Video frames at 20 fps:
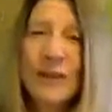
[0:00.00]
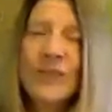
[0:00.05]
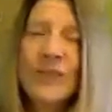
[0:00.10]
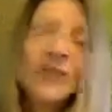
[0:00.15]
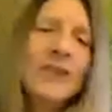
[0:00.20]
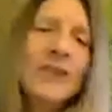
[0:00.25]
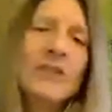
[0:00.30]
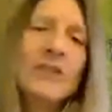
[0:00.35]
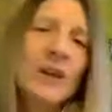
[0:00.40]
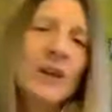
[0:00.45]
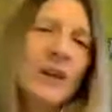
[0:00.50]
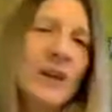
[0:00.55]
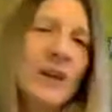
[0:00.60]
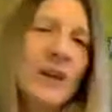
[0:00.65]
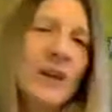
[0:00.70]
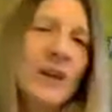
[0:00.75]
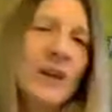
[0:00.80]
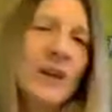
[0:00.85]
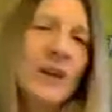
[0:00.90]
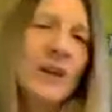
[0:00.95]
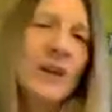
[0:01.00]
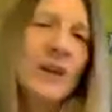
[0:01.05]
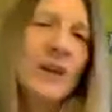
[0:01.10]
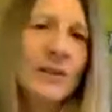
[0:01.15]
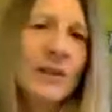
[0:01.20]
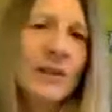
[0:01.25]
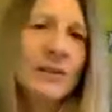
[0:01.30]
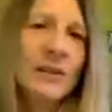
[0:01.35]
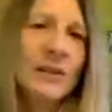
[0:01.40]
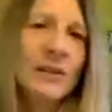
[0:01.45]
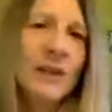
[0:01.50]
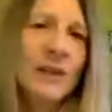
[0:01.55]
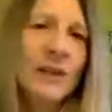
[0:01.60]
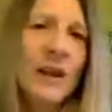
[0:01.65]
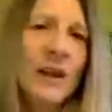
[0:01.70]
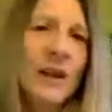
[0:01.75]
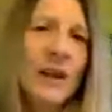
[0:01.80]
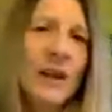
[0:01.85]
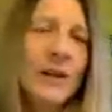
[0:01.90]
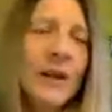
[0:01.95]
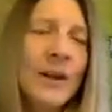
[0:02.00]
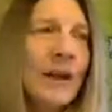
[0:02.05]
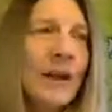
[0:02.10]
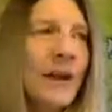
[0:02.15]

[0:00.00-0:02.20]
because you're never going to know if you don't give it a go.